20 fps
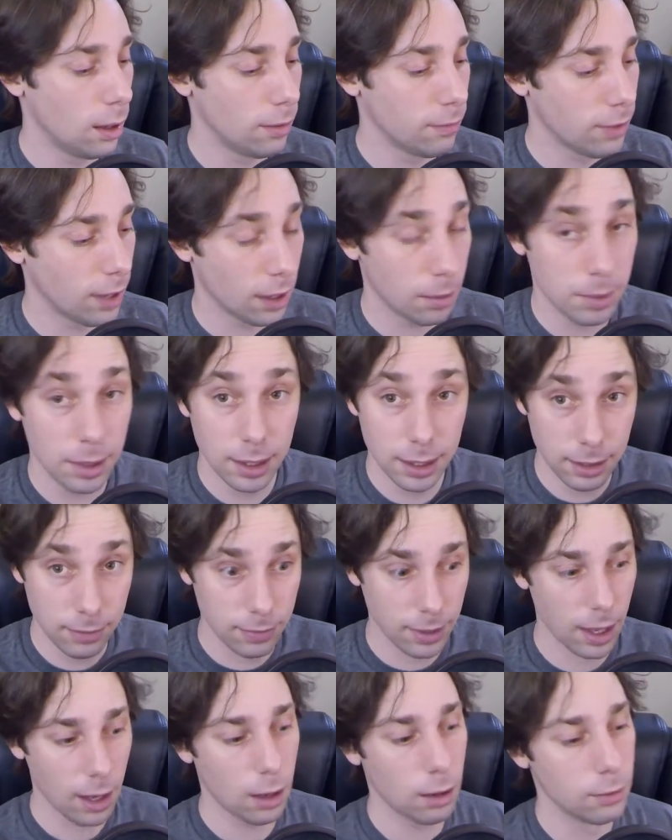In fact, I'm going to
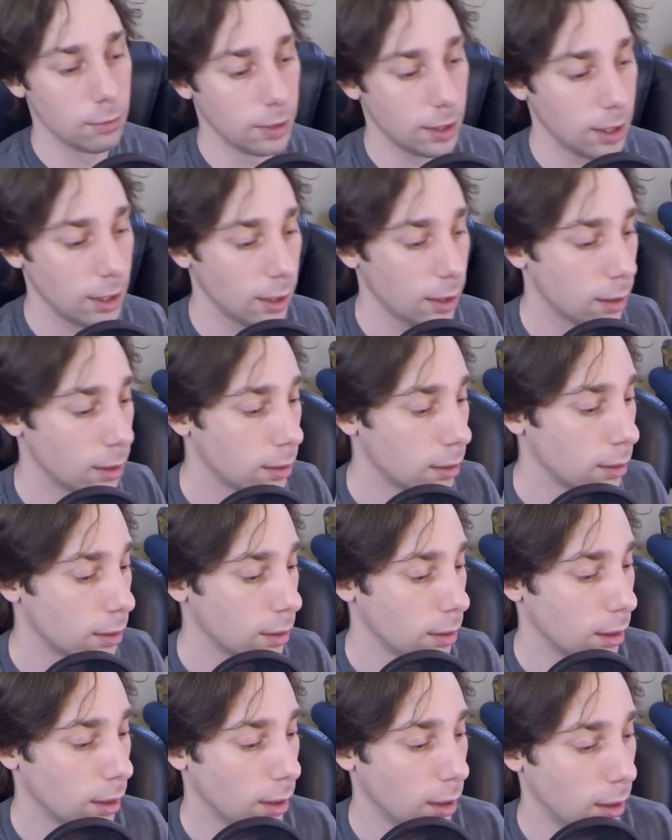leave that over here.
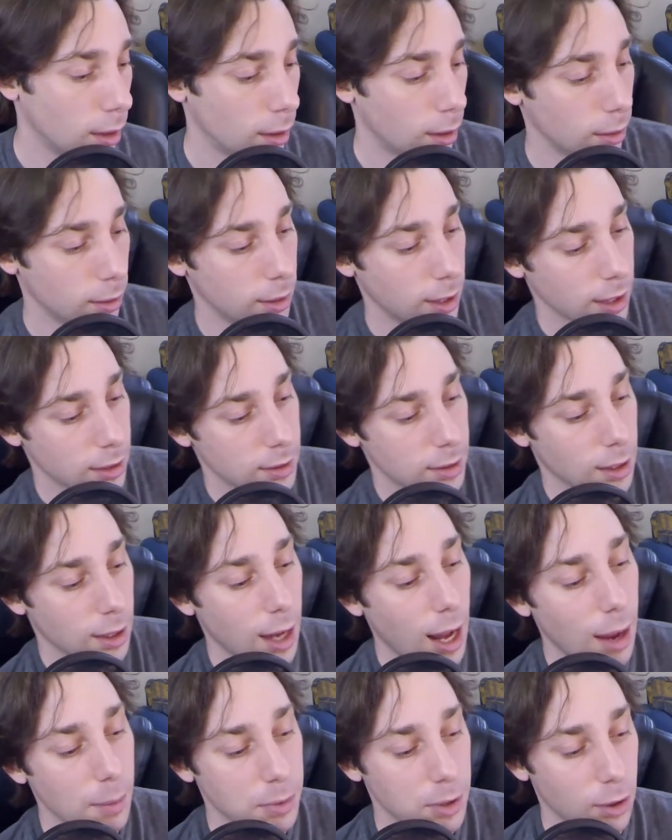Next to the
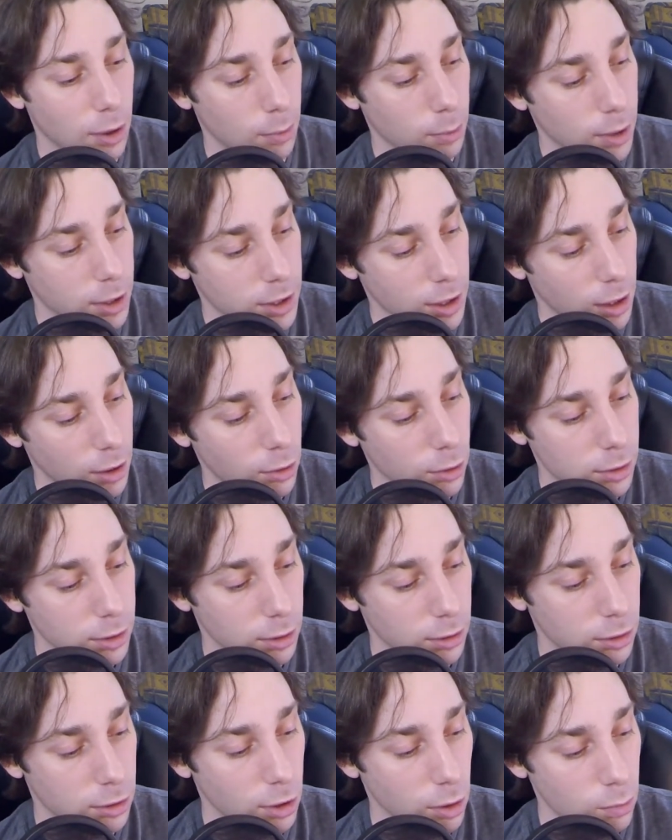laptop, which I
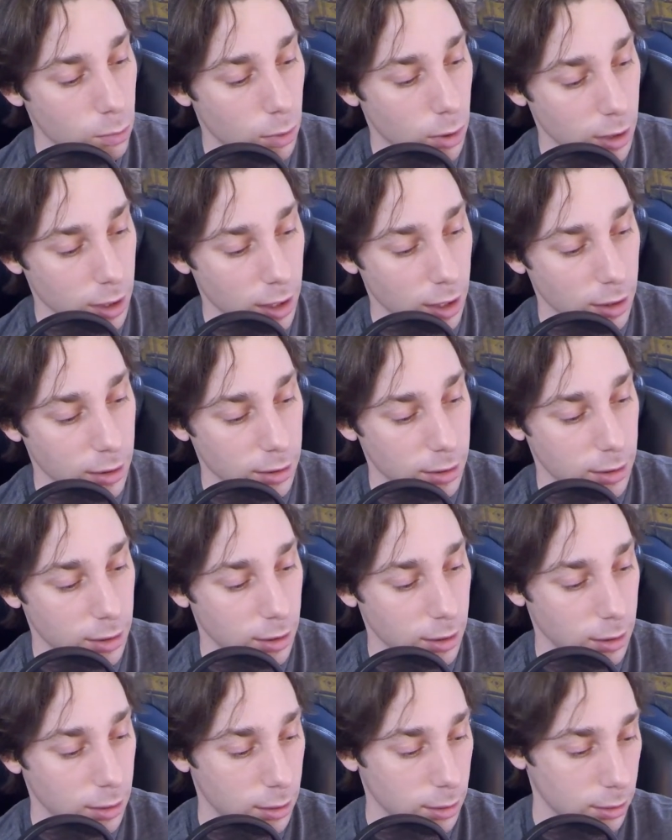also don't want custard
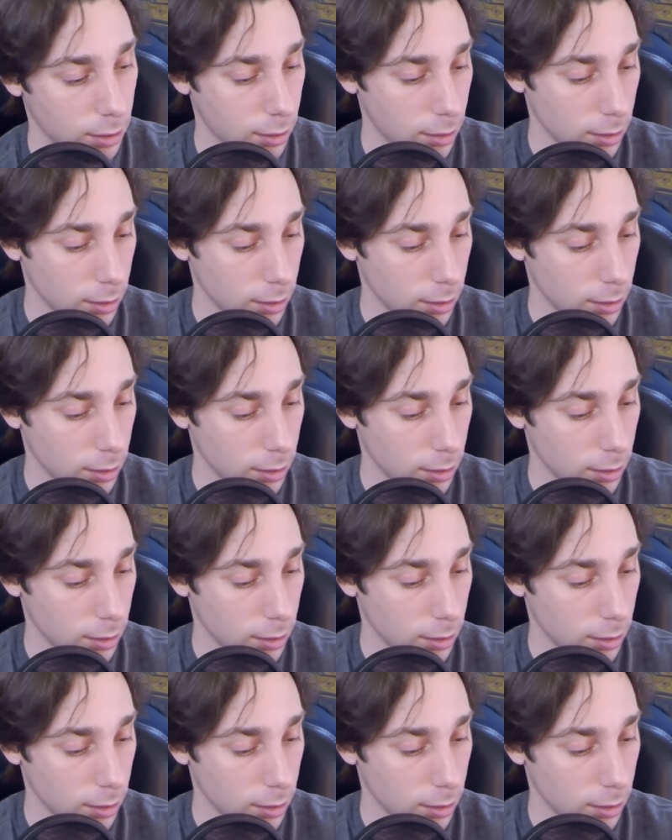in.